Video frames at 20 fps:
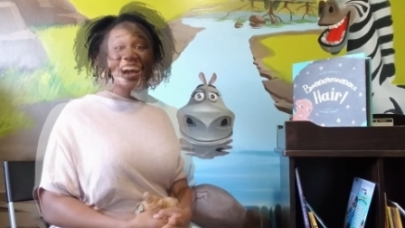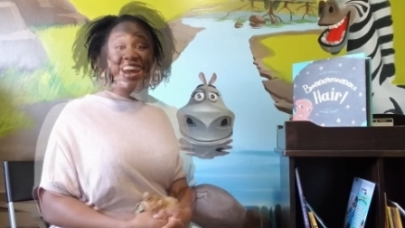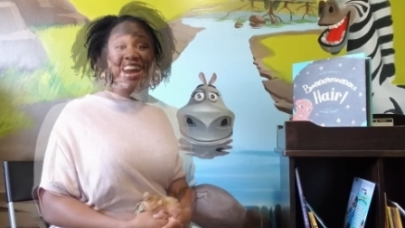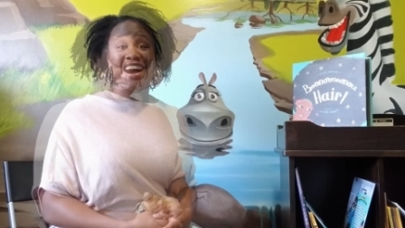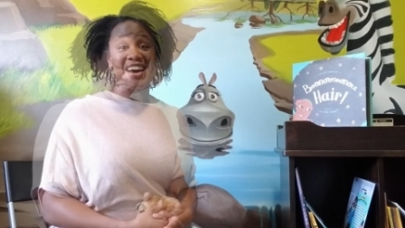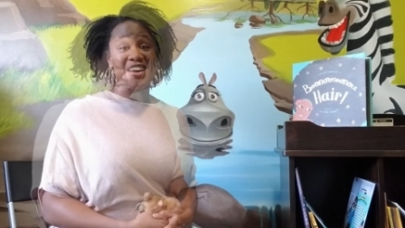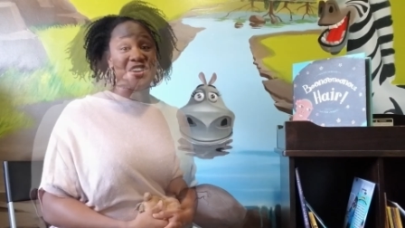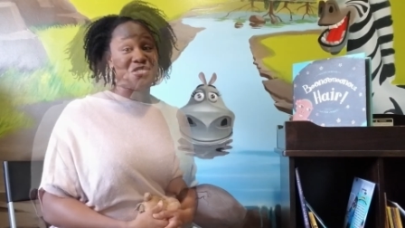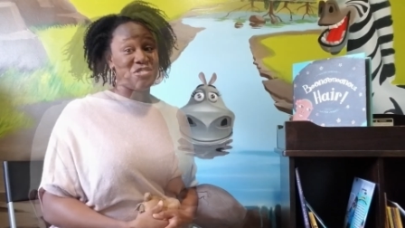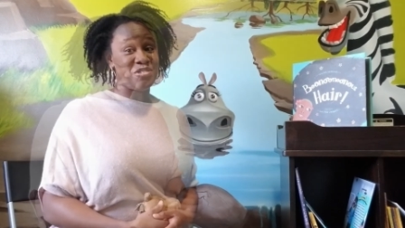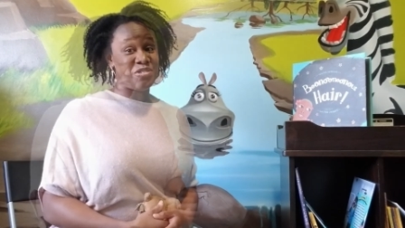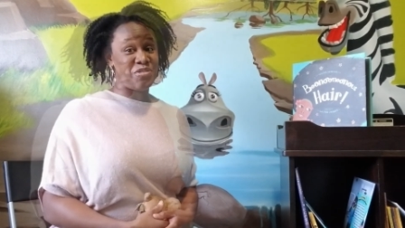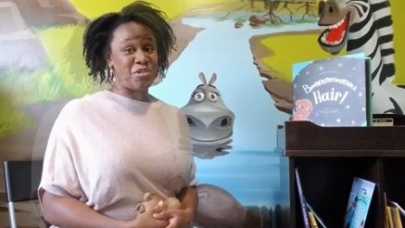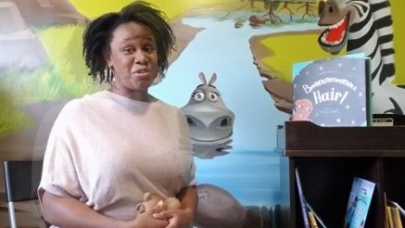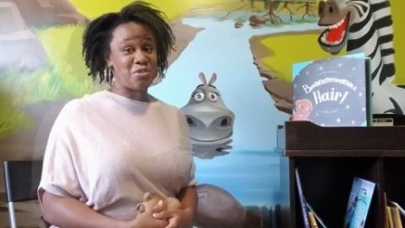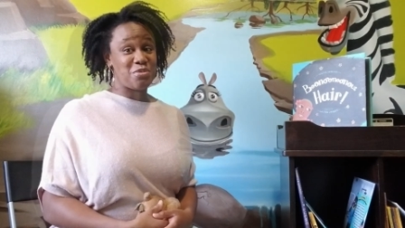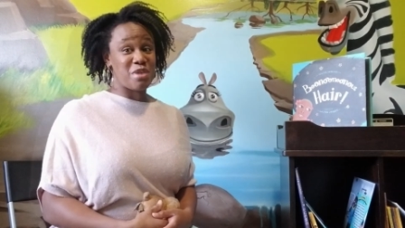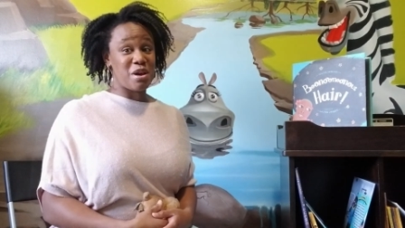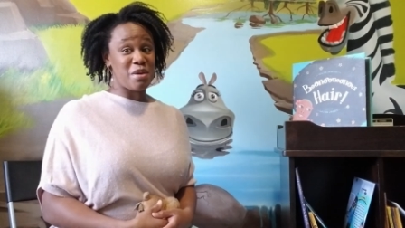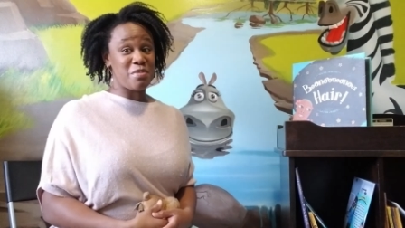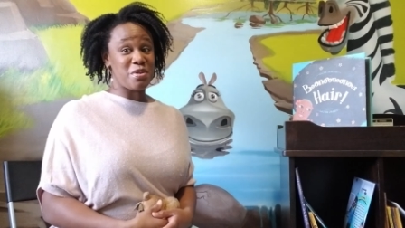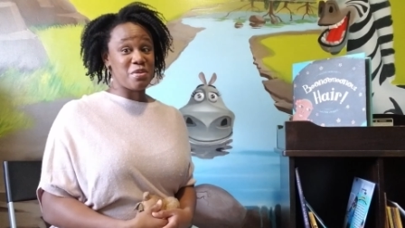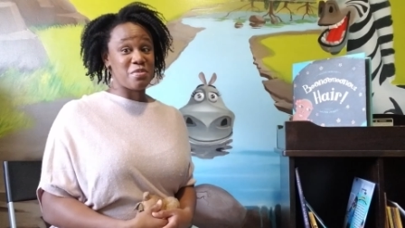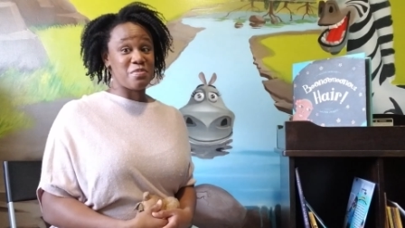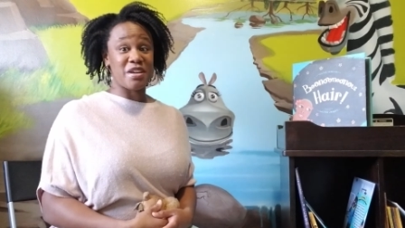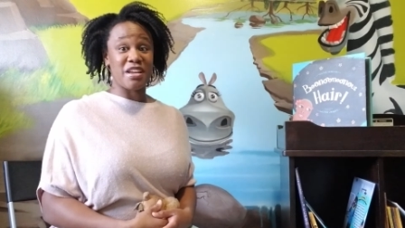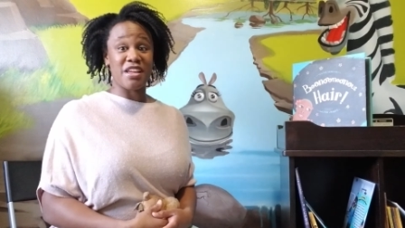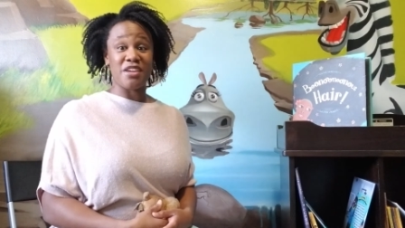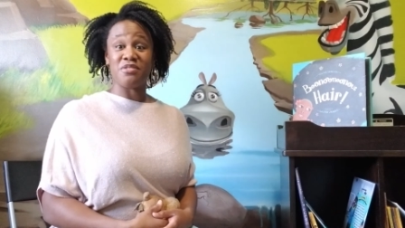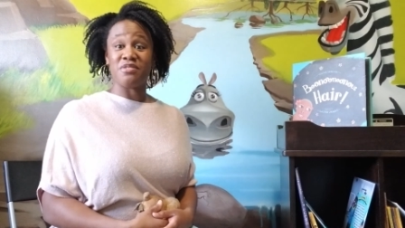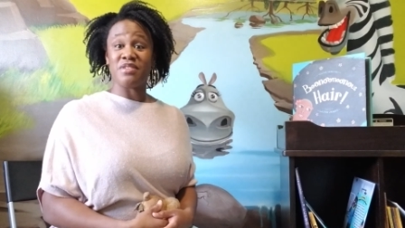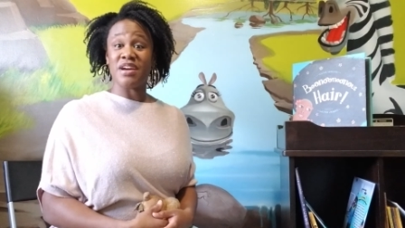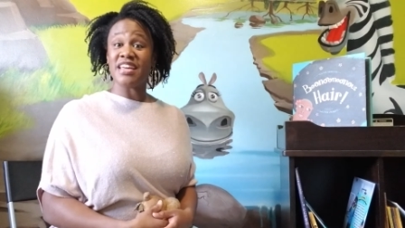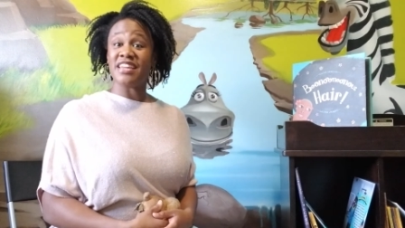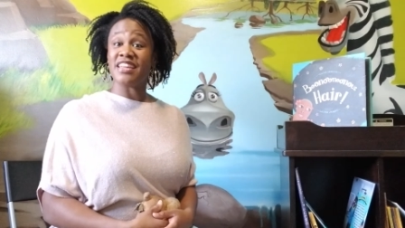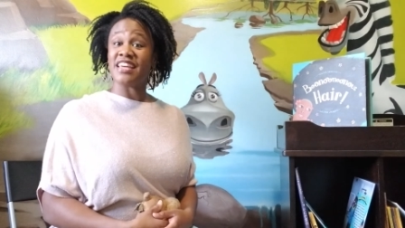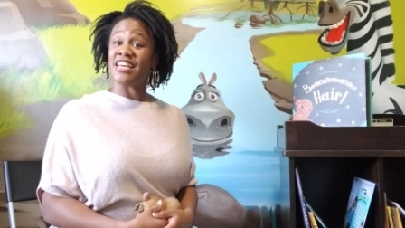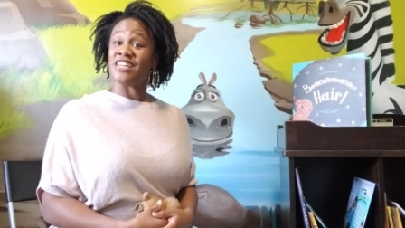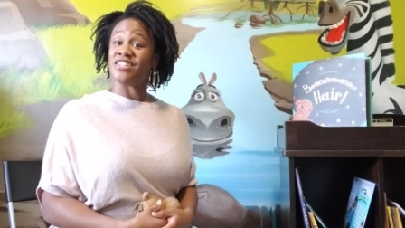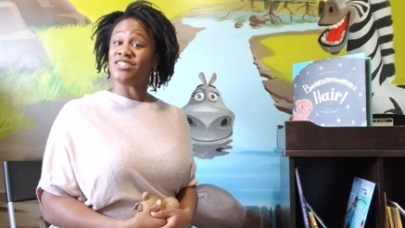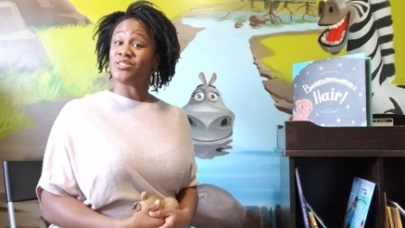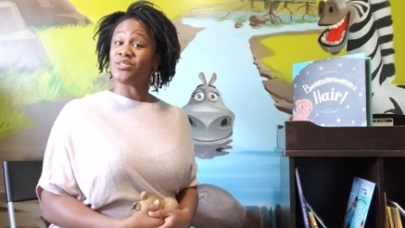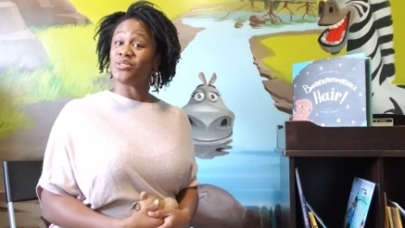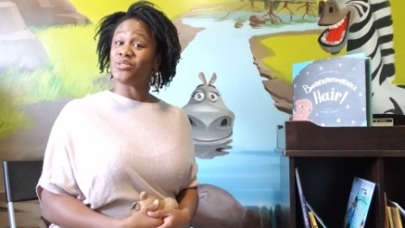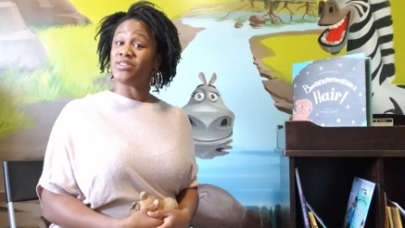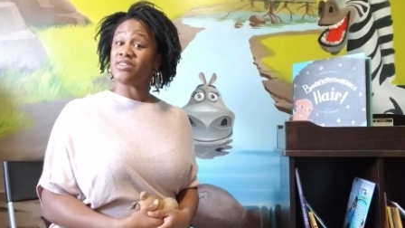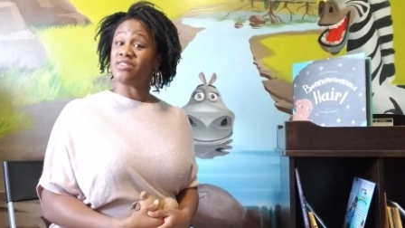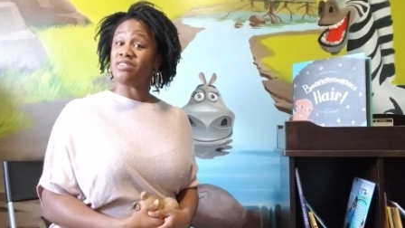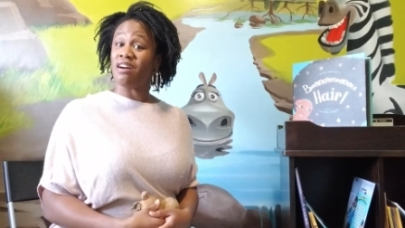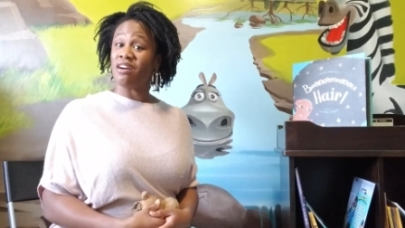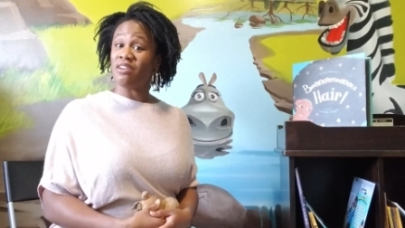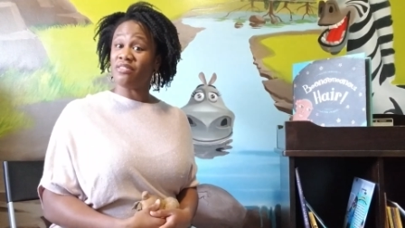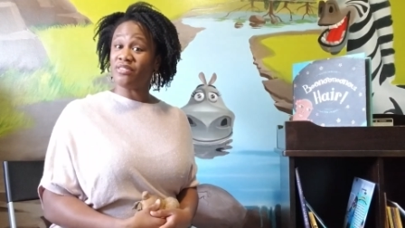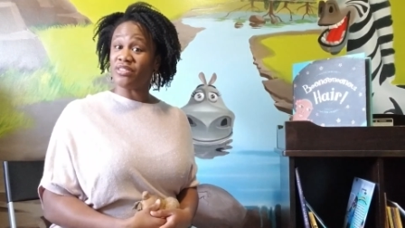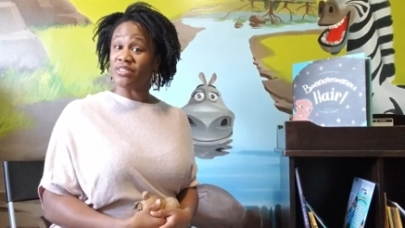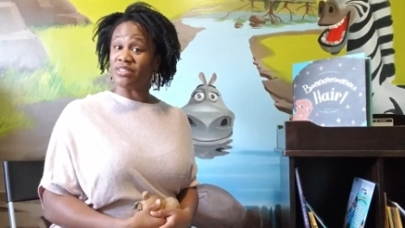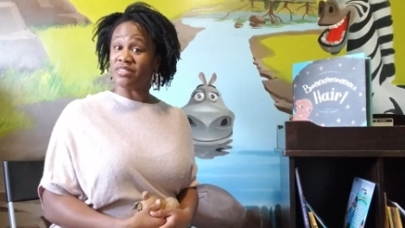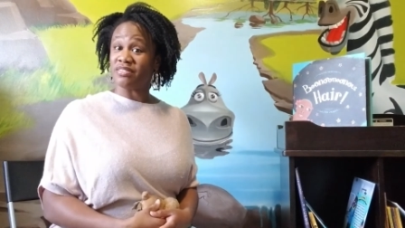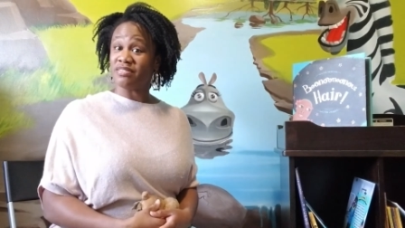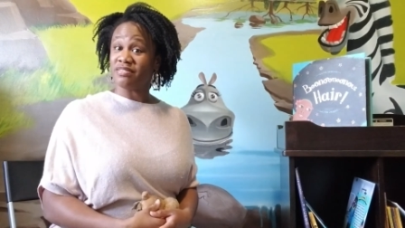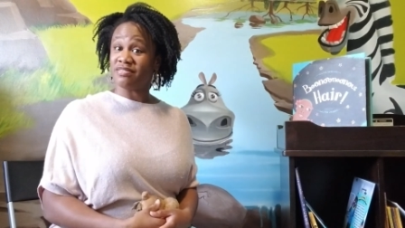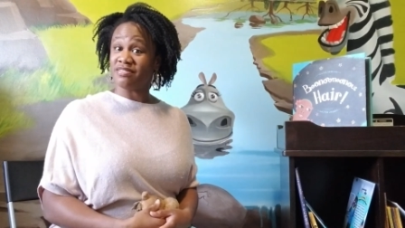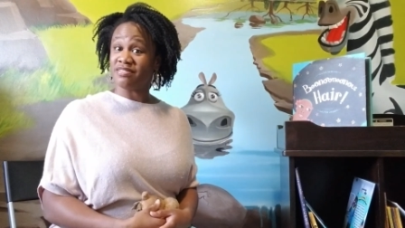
I don't know if you remember, but I read a short novel